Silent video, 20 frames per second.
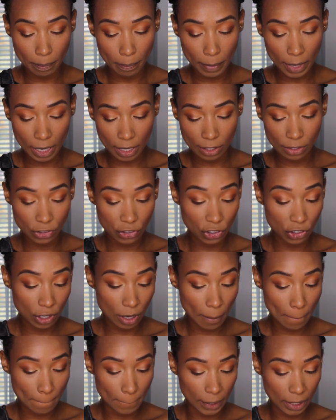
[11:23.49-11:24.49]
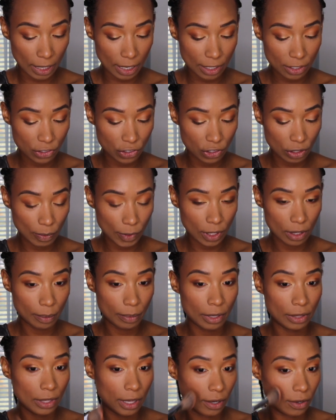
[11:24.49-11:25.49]
Punch blush. I'm going to
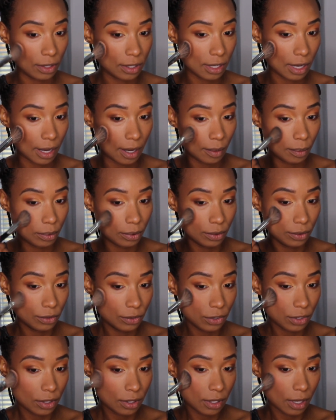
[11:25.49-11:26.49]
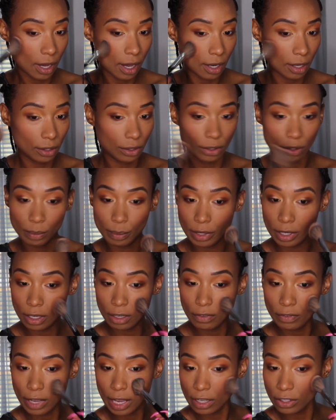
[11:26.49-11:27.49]
put that on top just to add a little bit
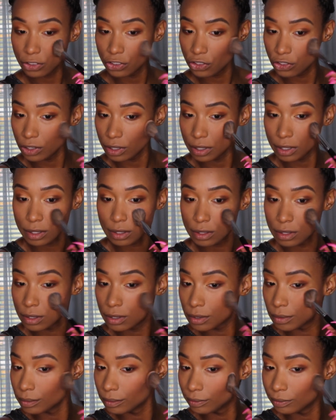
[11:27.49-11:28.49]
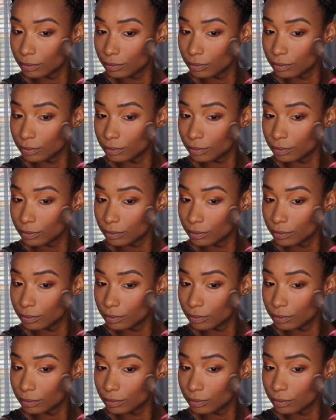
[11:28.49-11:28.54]
of extraness.